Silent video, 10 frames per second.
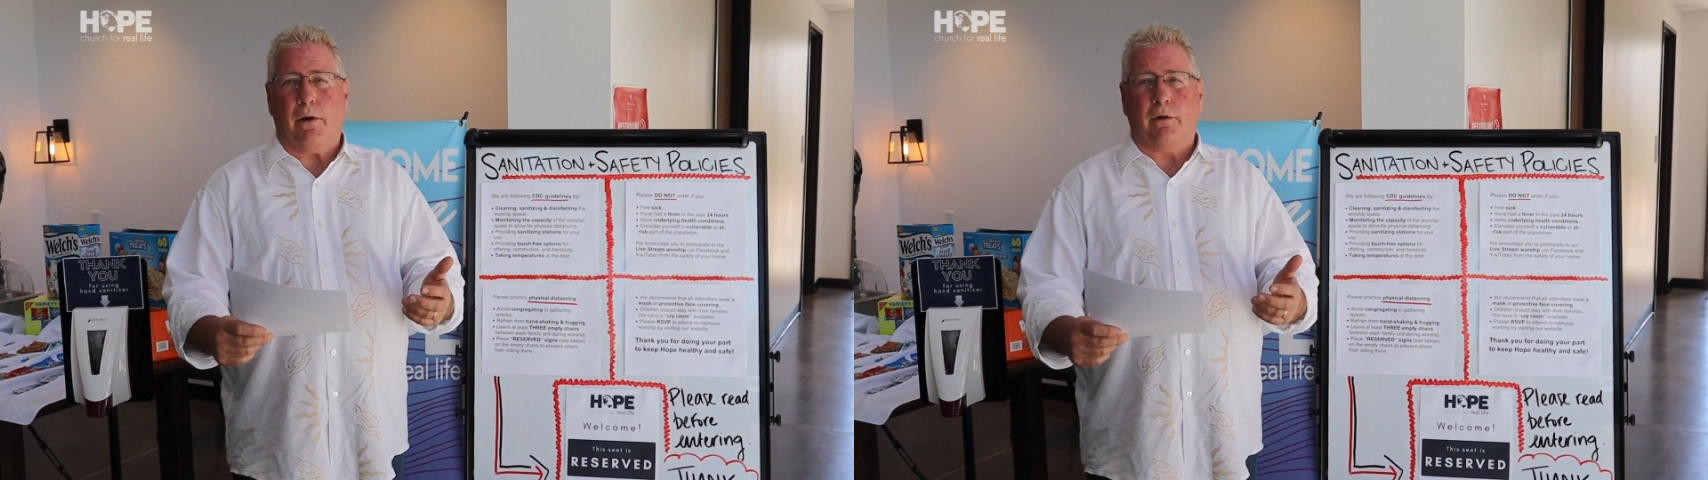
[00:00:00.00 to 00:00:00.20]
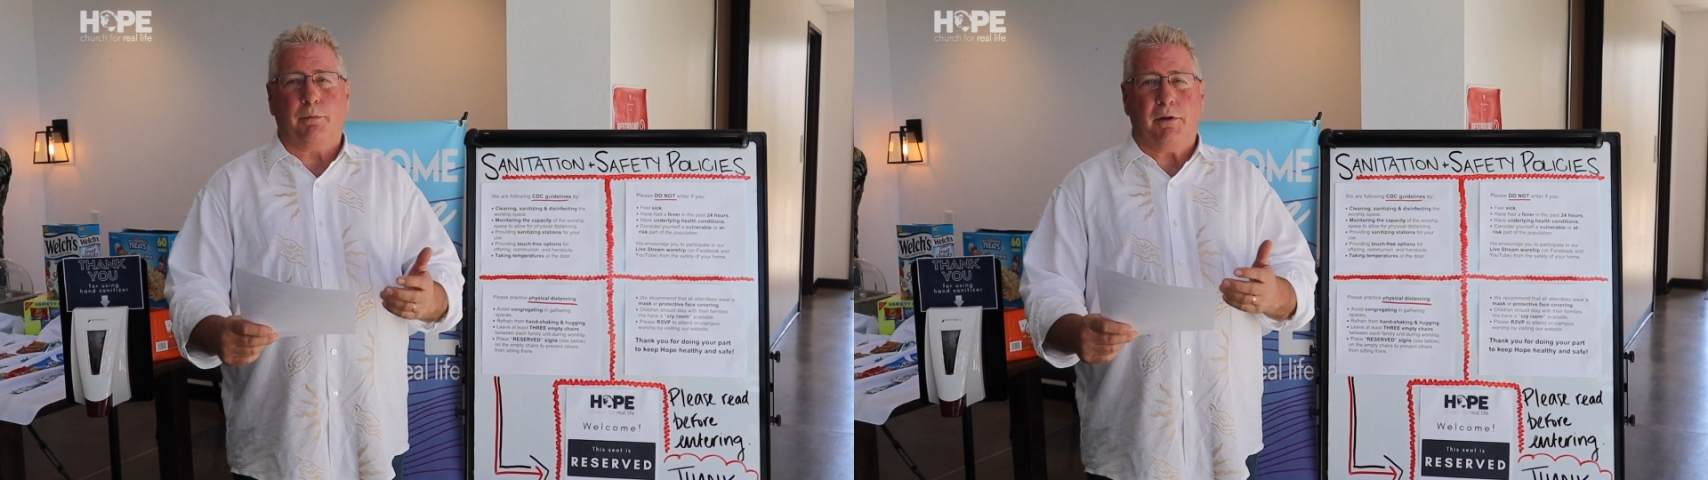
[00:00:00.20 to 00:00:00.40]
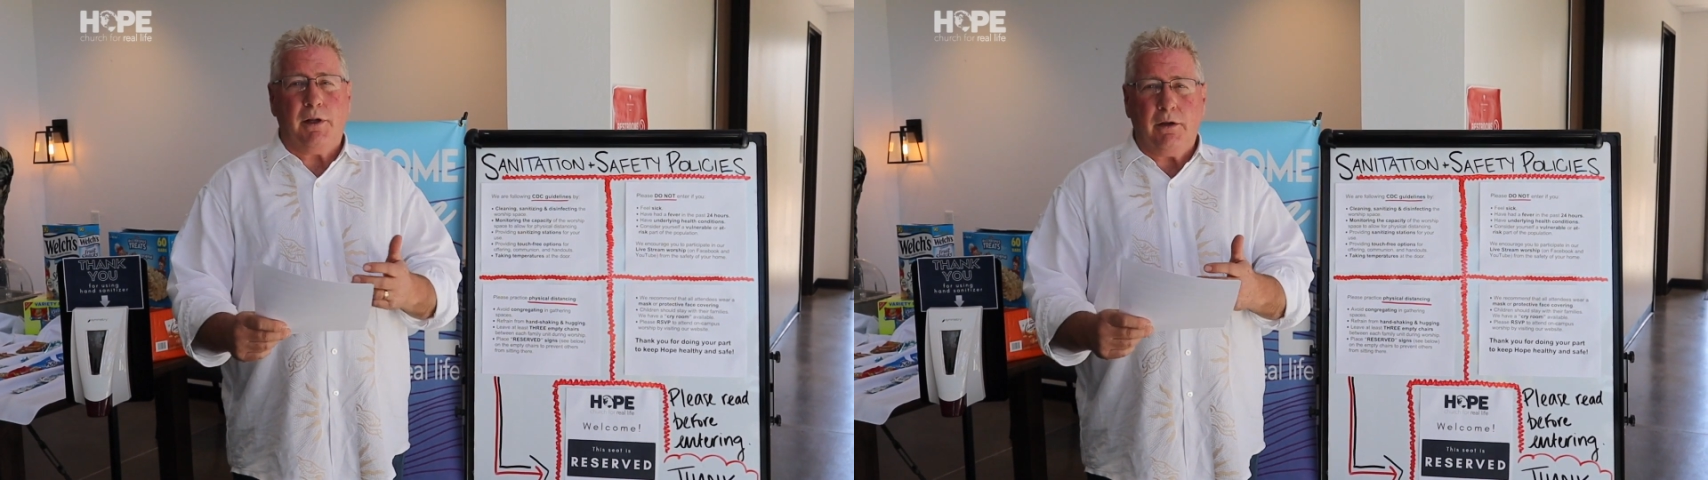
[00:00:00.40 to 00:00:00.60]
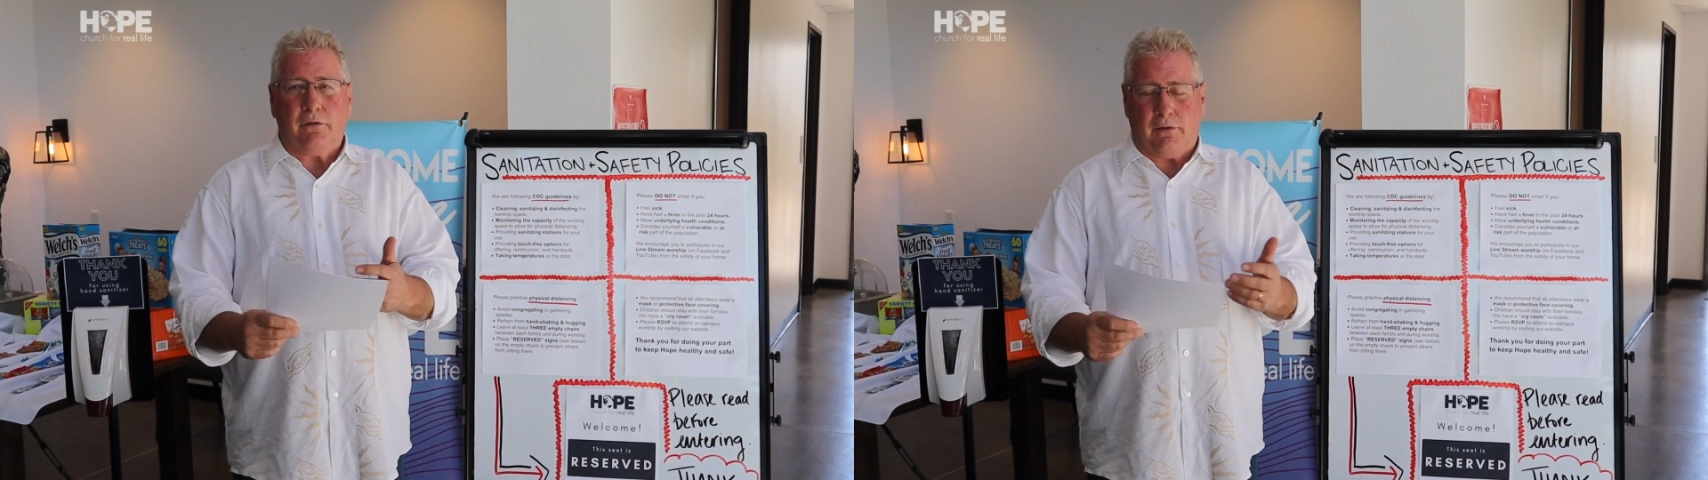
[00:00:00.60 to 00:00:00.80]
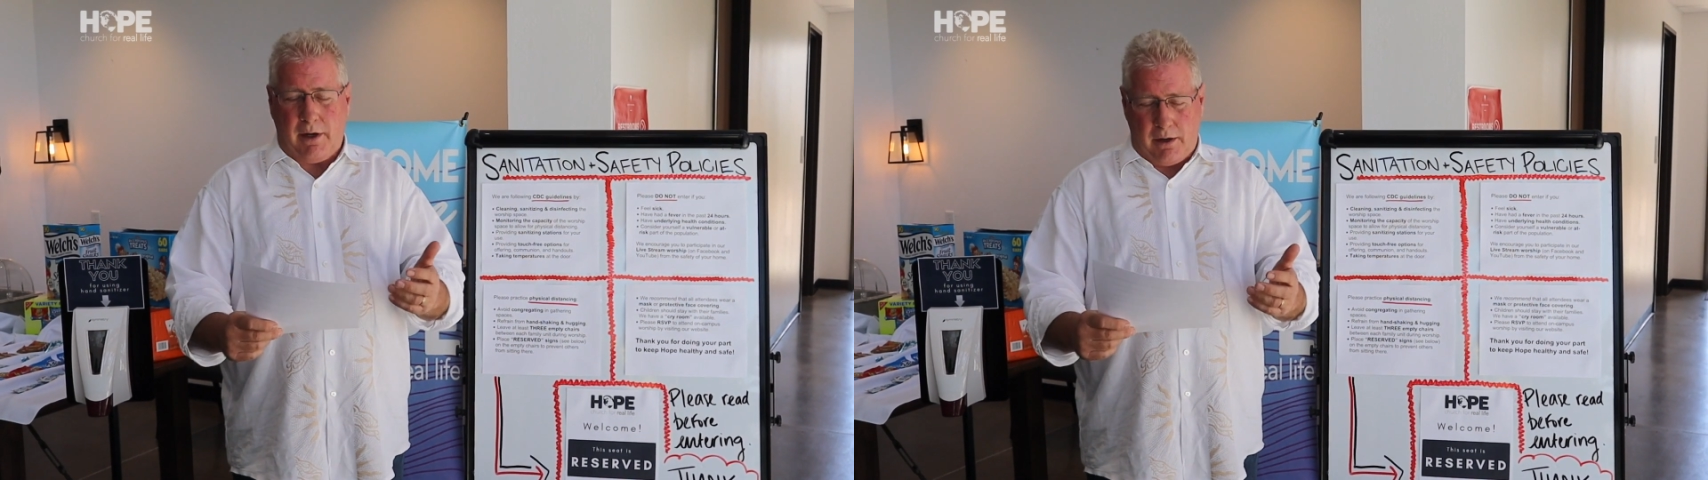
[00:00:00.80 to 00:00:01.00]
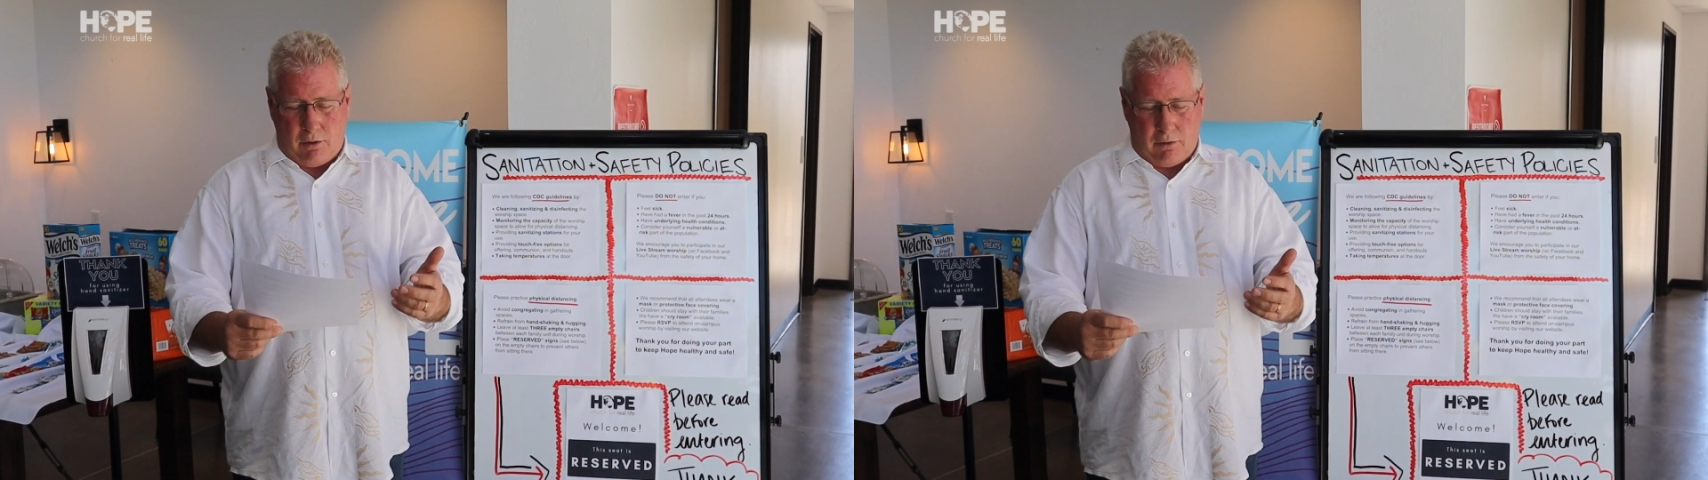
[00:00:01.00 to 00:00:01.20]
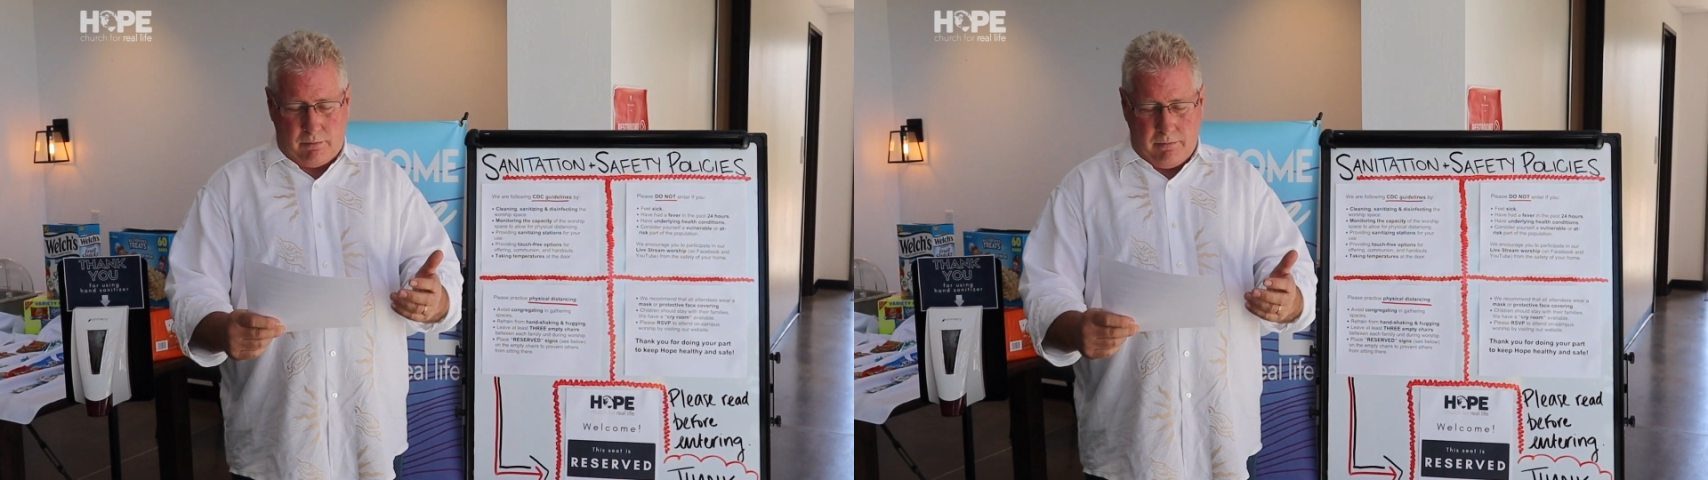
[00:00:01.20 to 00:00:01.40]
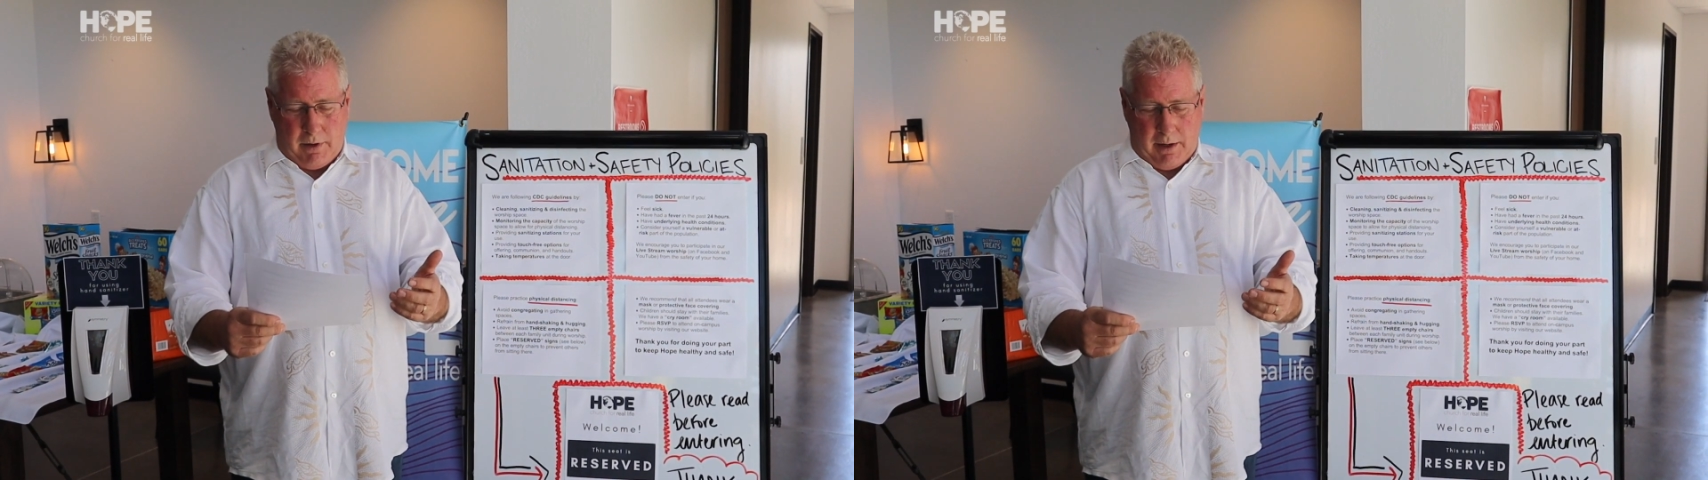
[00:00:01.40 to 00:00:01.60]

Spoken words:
hours, please stay home.